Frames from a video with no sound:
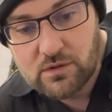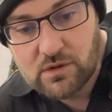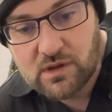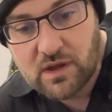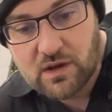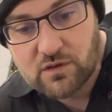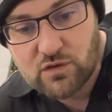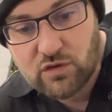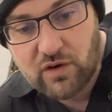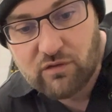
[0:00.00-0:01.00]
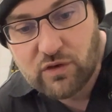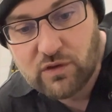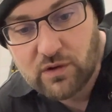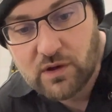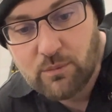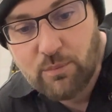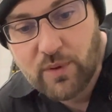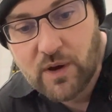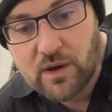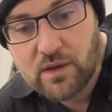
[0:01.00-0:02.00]
getting a screwdriver through it,
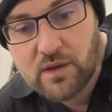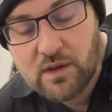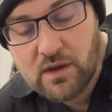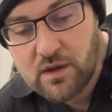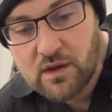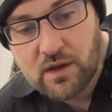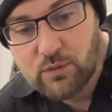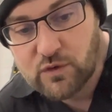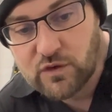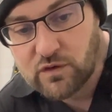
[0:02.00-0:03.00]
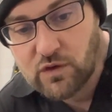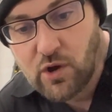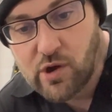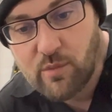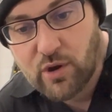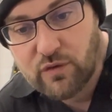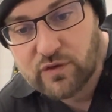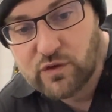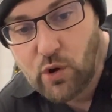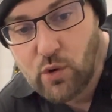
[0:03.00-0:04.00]
but it was just not coming off
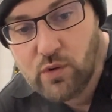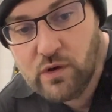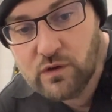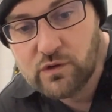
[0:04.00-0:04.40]
at all.